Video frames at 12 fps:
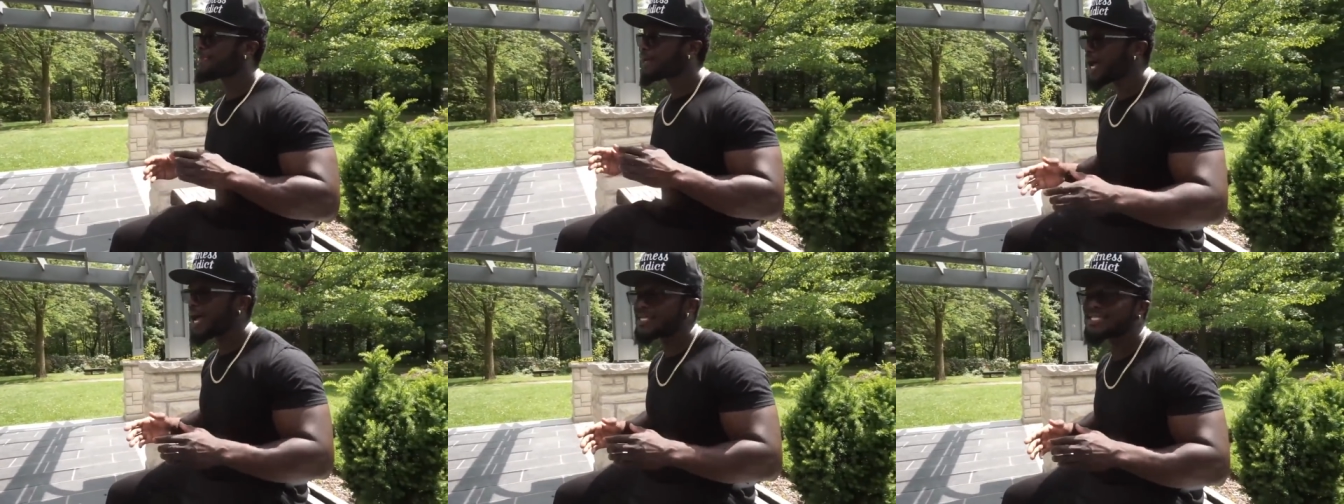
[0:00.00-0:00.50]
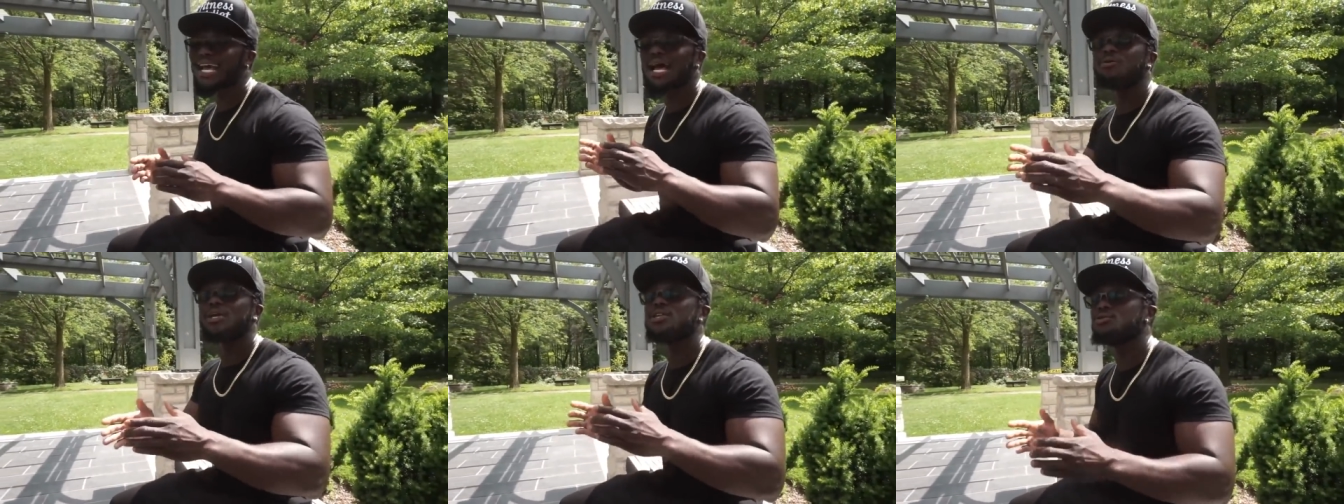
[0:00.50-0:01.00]
Guys,
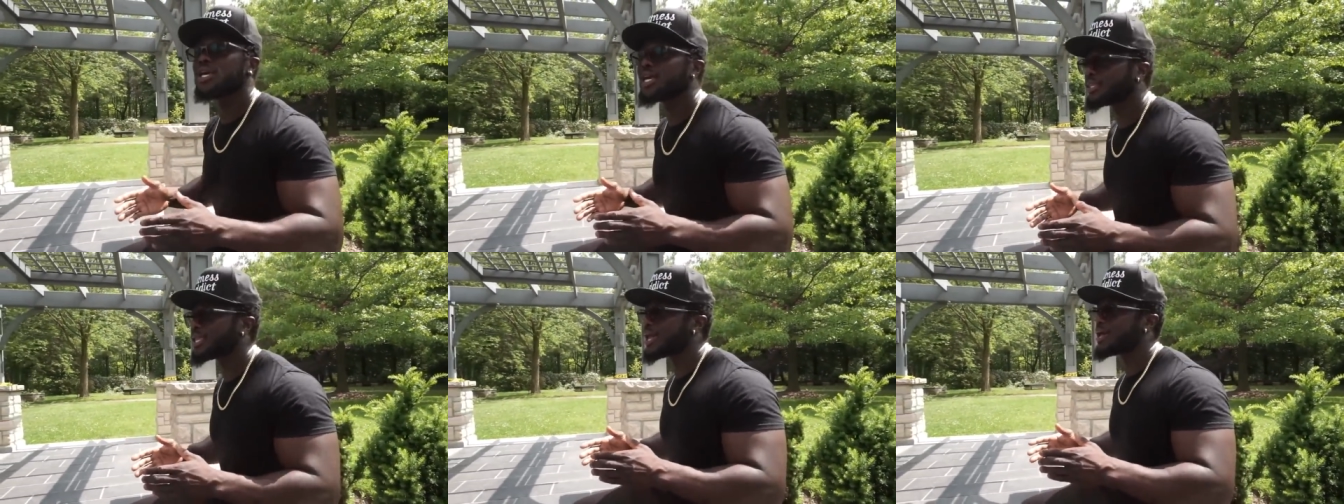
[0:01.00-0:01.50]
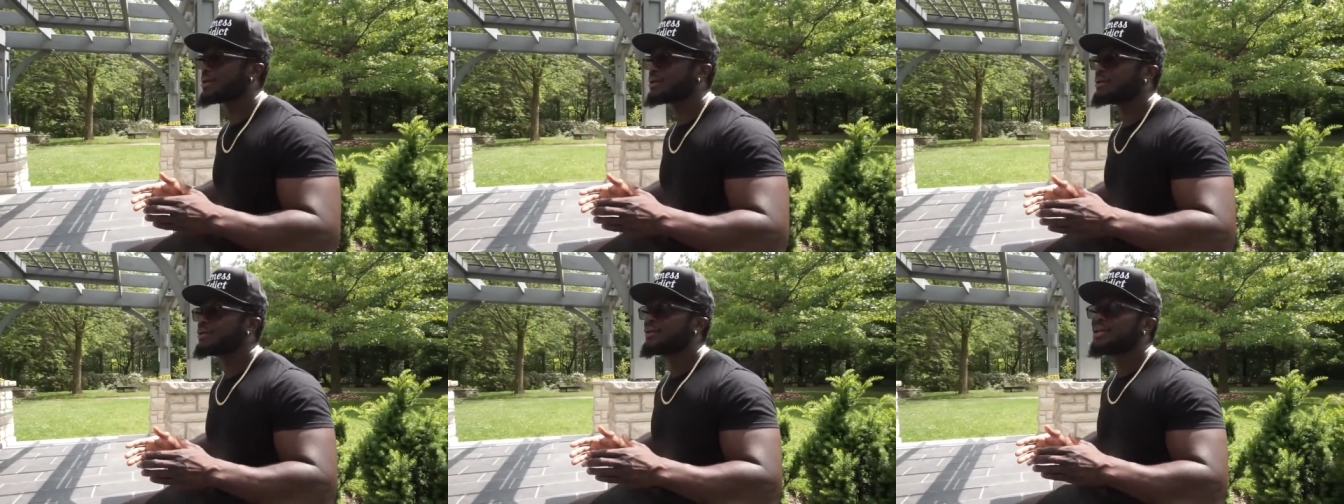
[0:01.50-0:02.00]
how can you get that
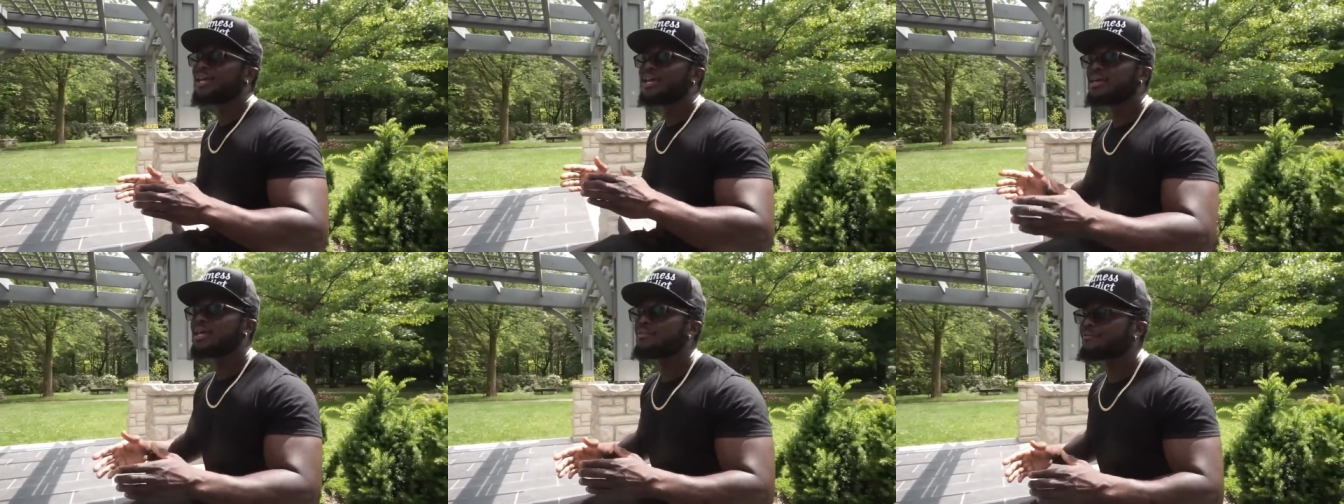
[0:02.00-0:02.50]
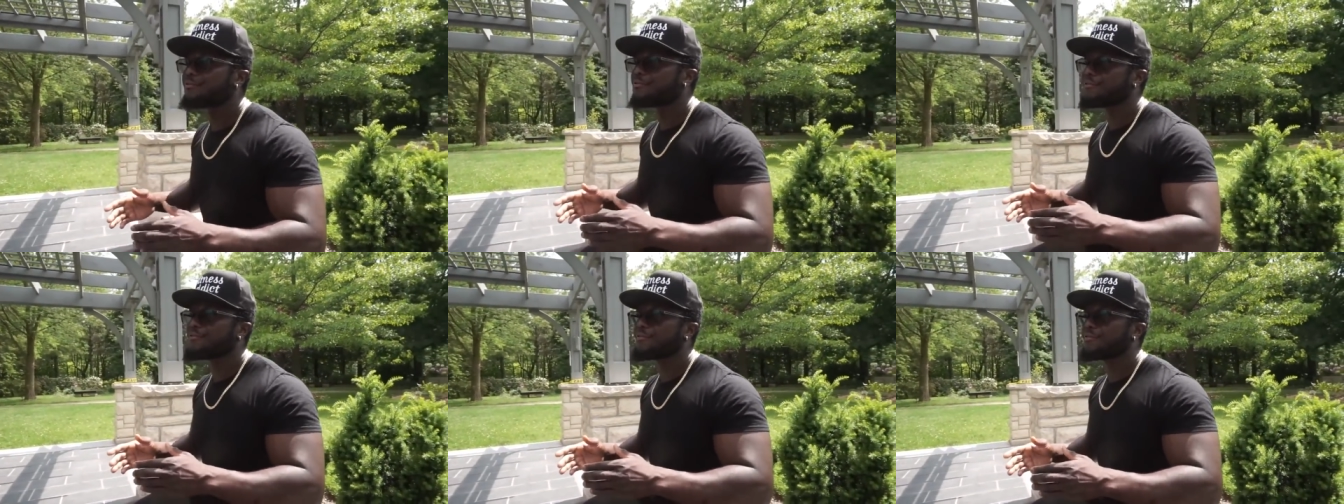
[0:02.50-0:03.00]
if
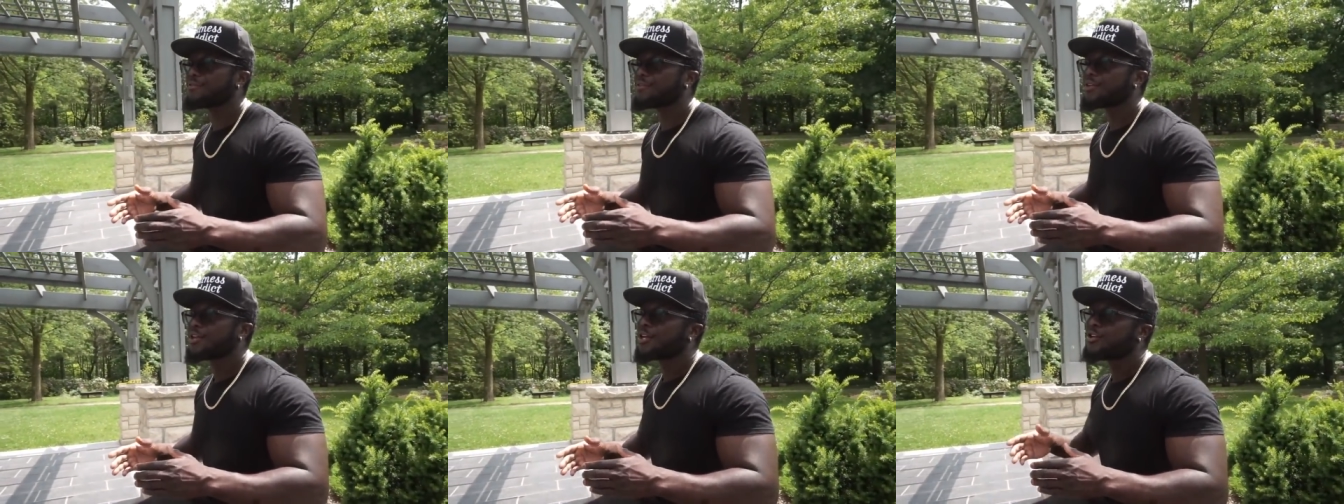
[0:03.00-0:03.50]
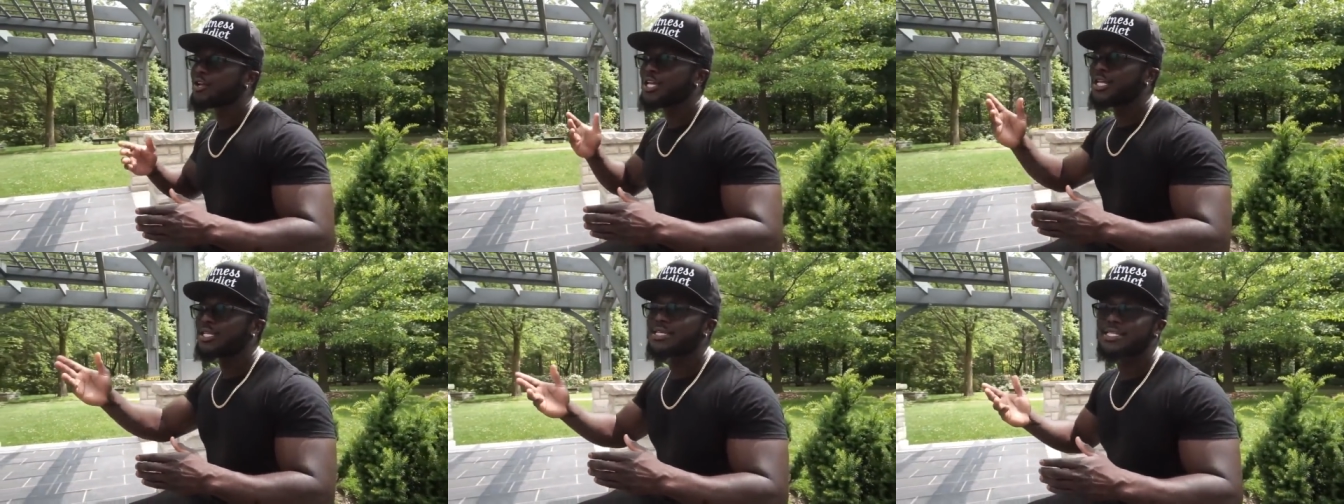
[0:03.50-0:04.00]
you're
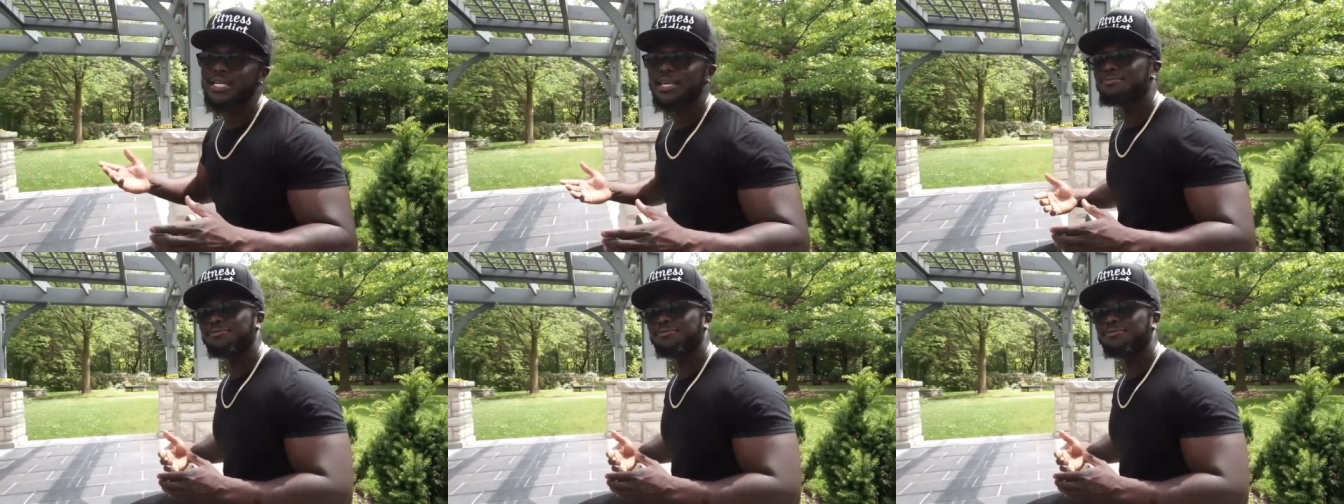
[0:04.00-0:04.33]
eating the same